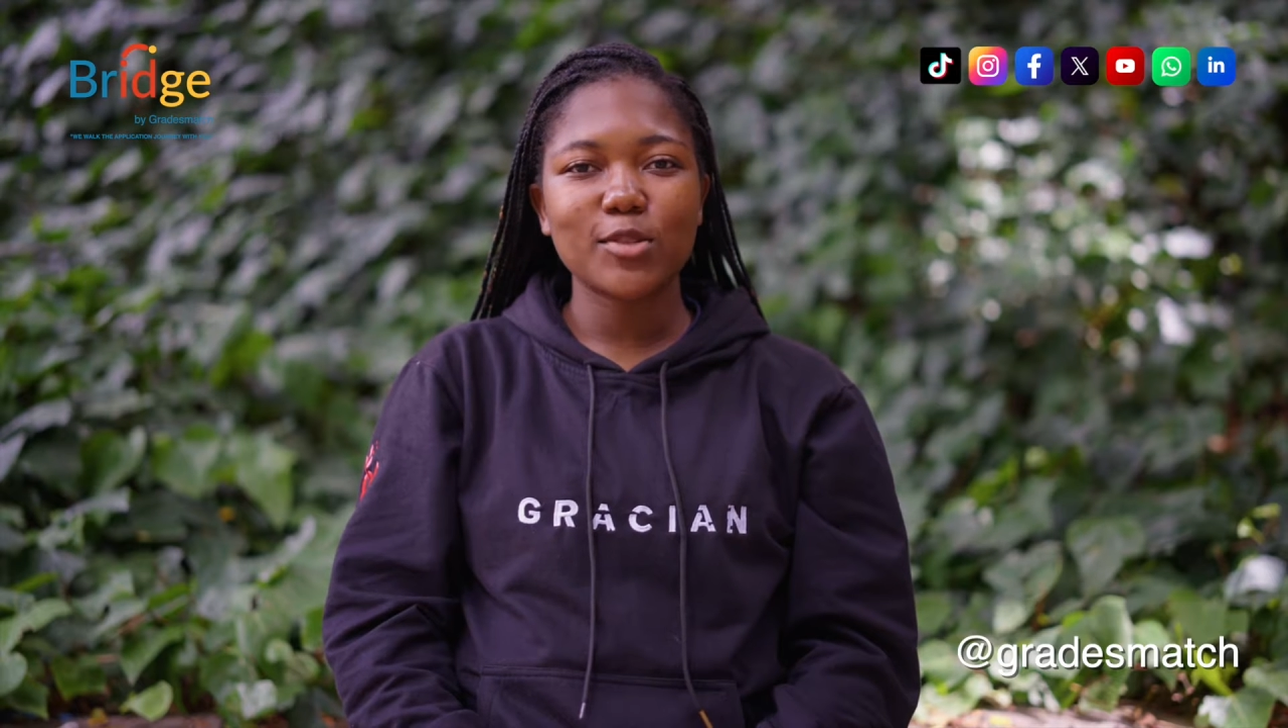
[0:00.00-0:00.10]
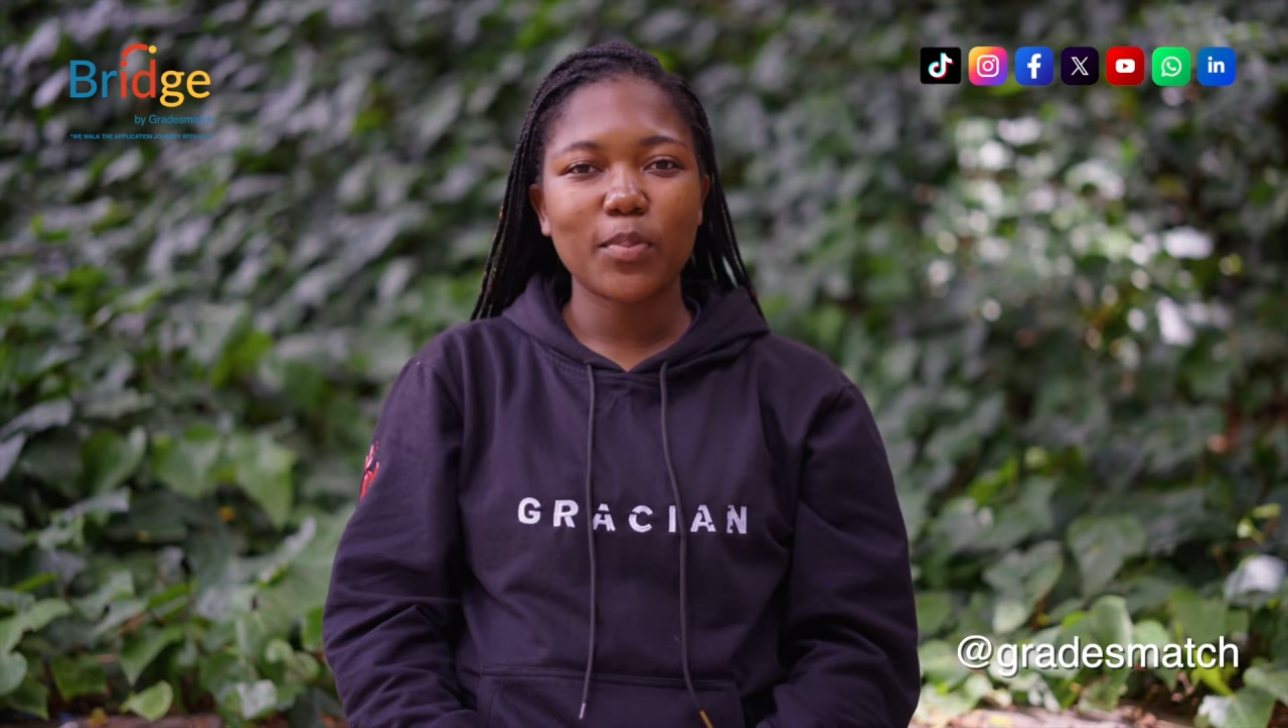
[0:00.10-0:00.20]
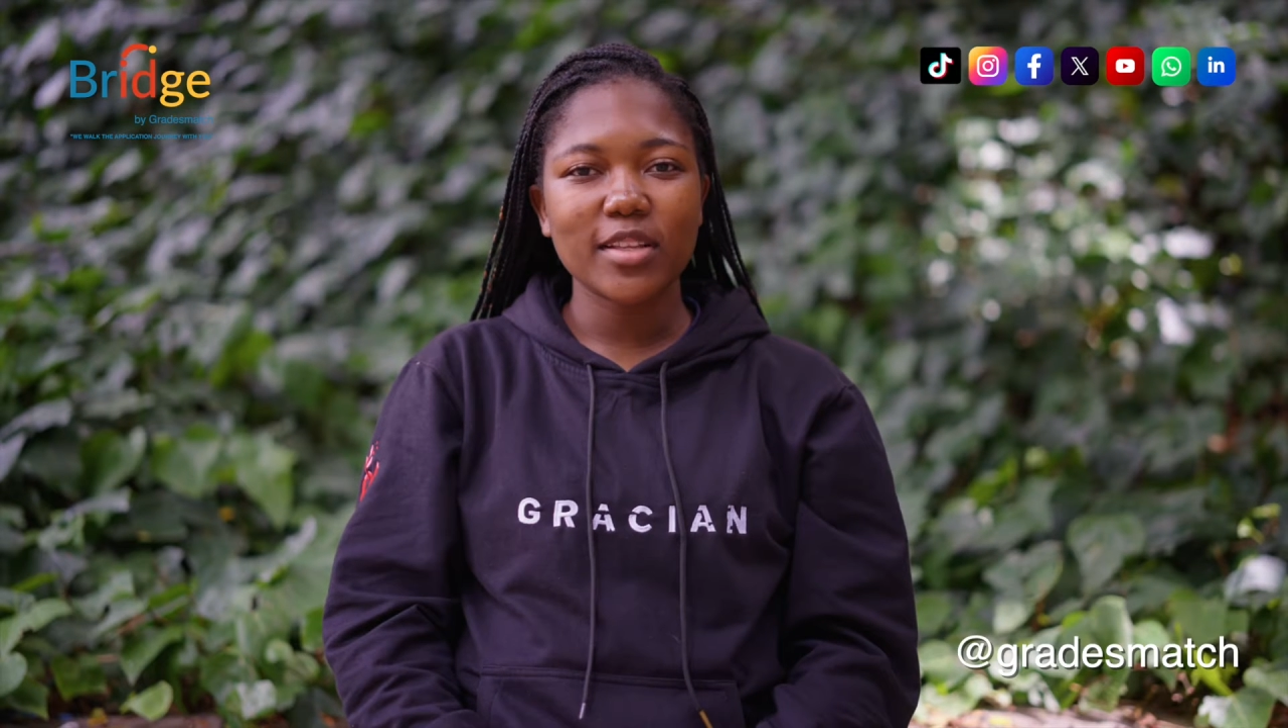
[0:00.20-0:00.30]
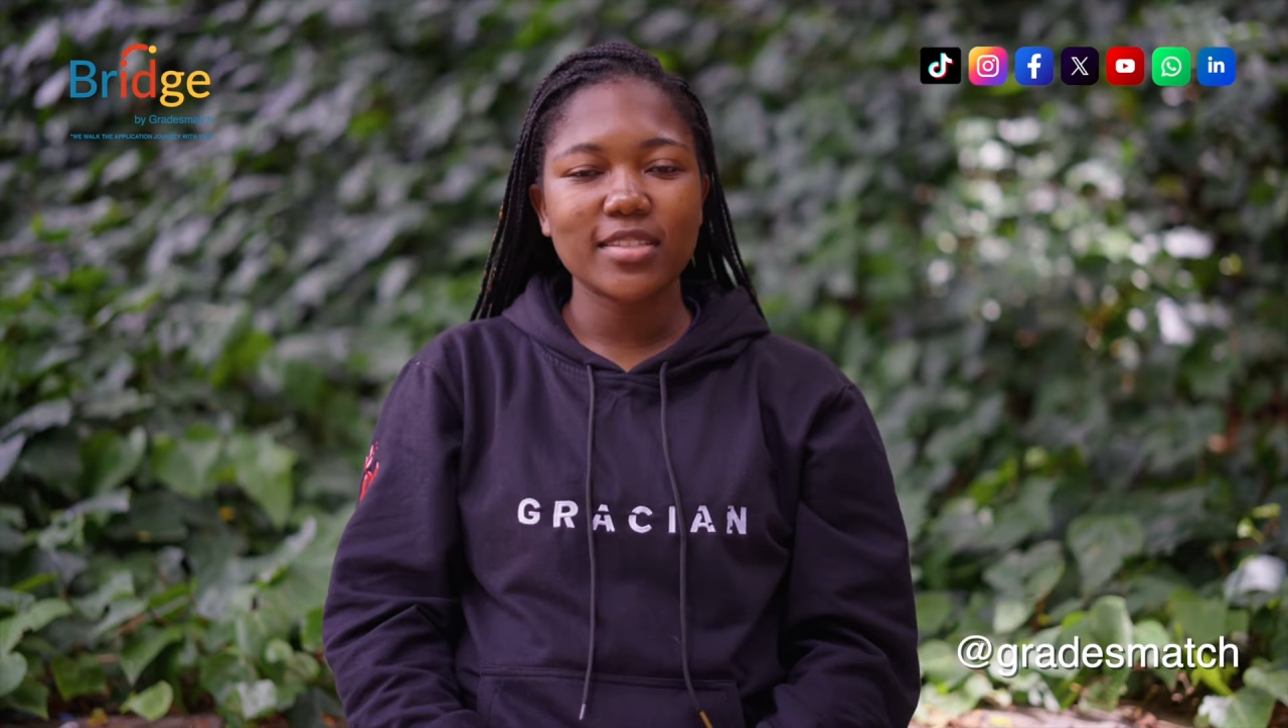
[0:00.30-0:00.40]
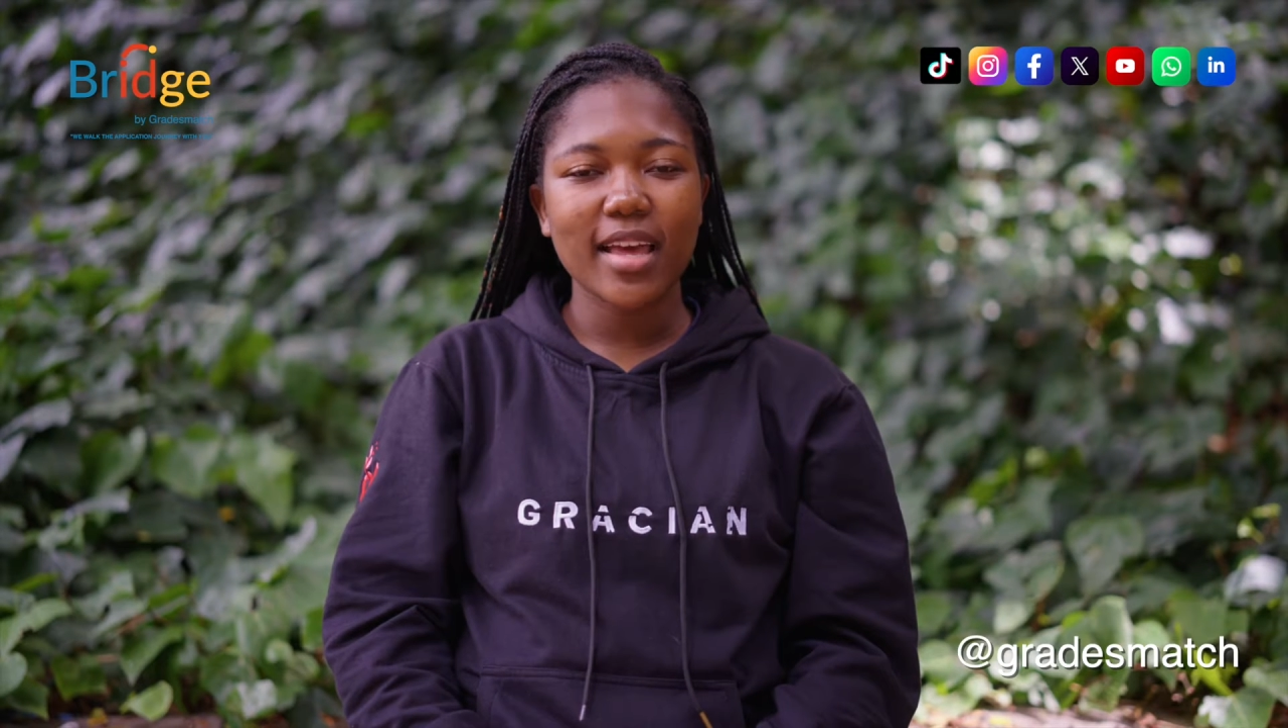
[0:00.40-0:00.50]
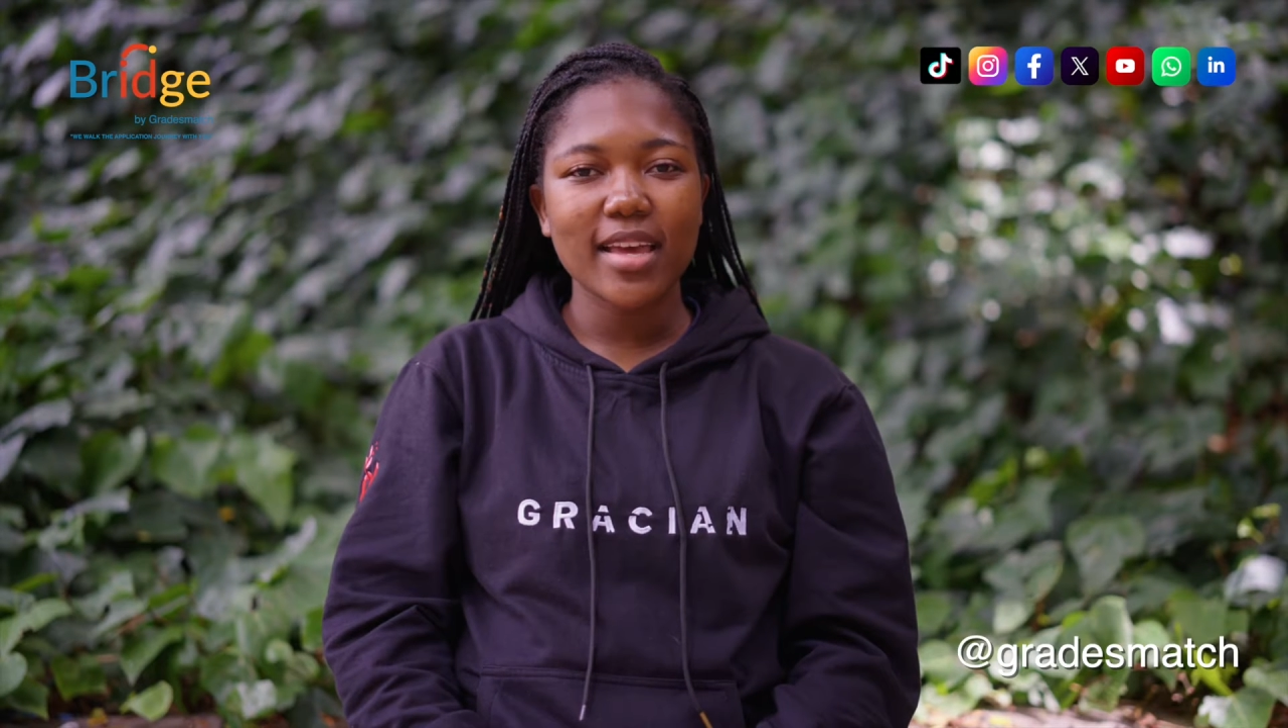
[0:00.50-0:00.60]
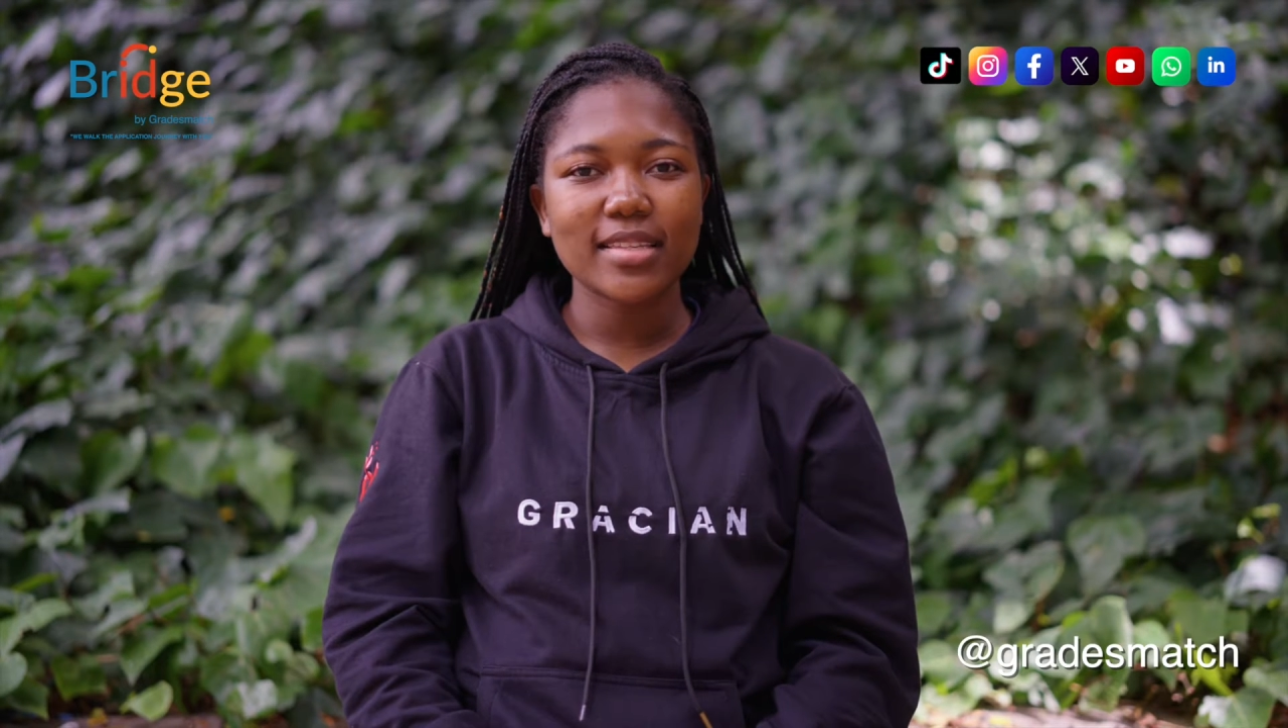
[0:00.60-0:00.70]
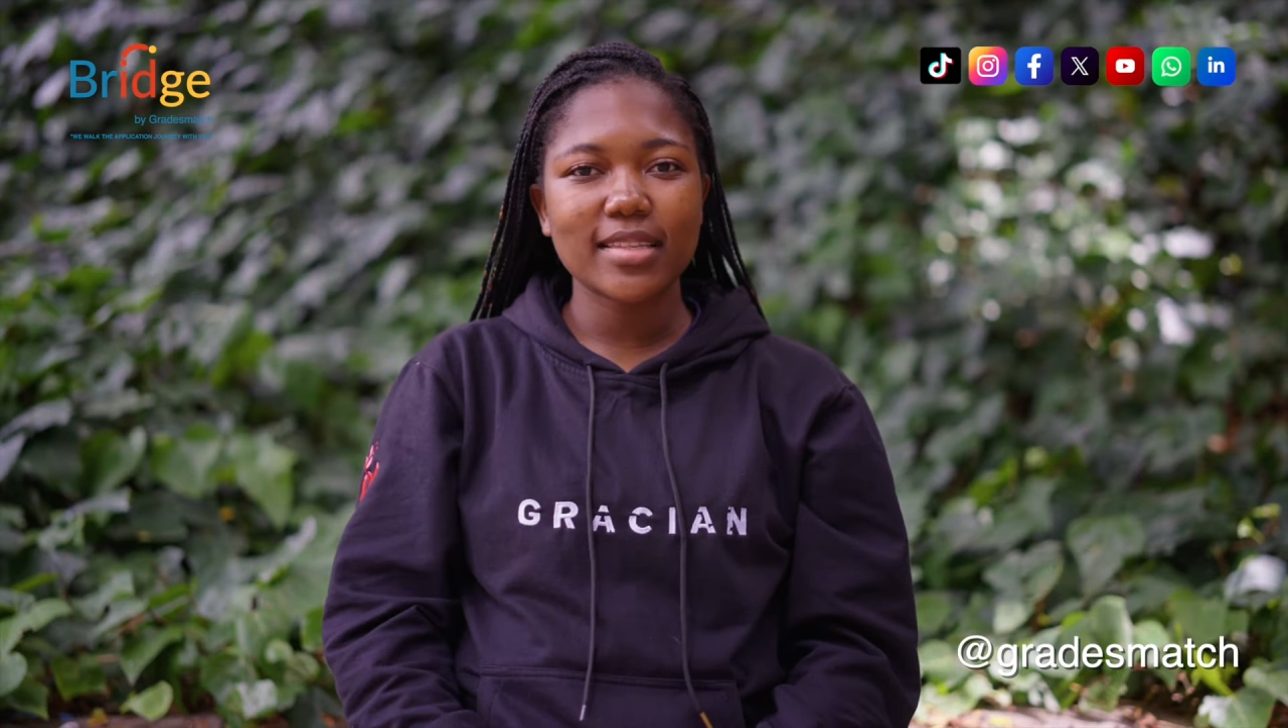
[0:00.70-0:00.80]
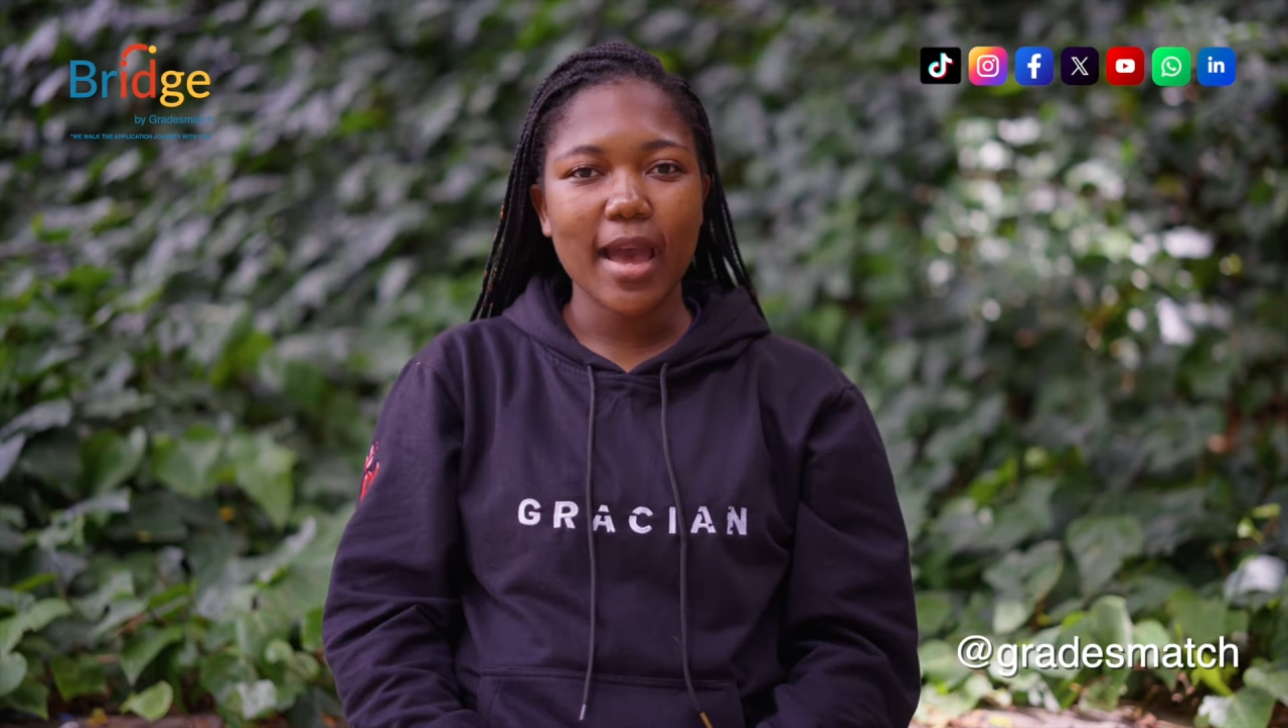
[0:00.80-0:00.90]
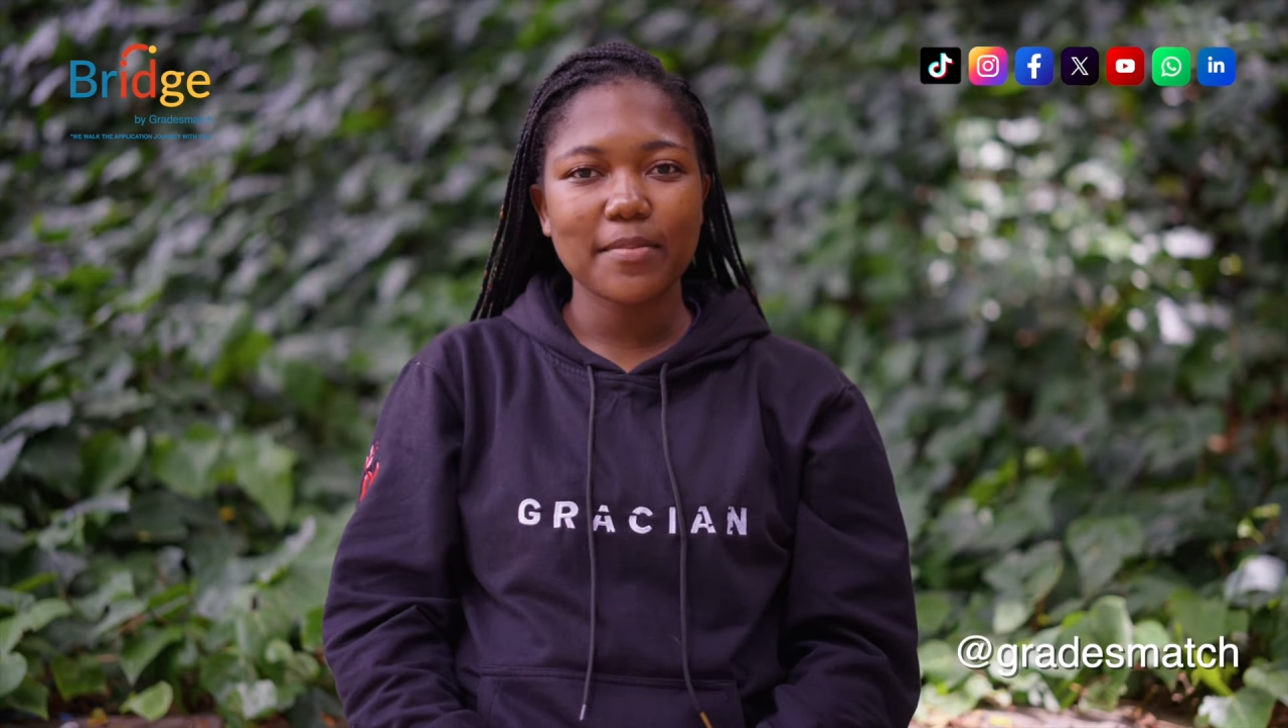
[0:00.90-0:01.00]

sponsor is